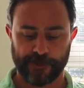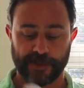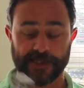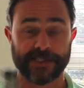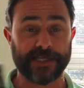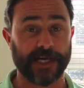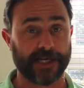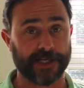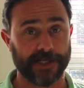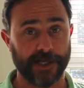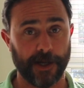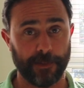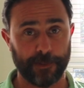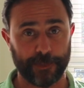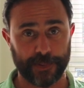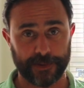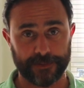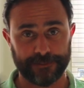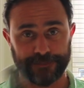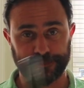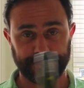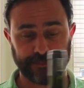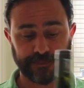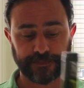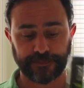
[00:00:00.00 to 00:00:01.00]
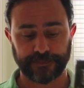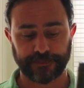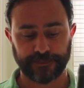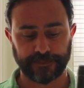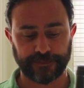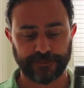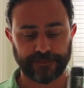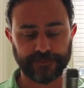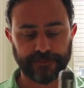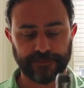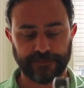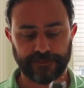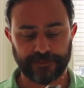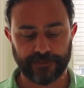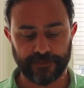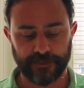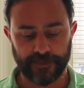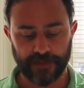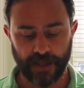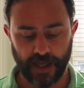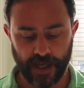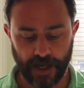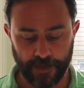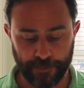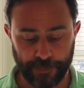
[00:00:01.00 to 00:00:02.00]
Second
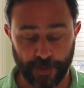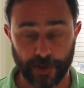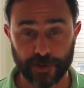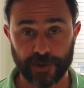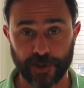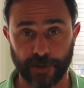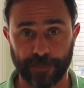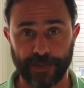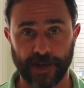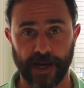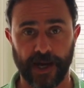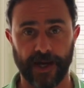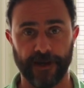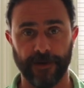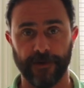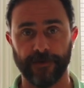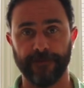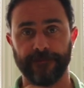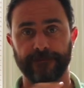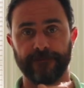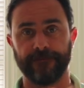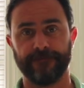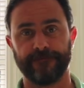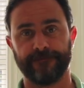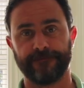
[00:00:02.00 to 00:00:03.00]
up, Poggio Piano,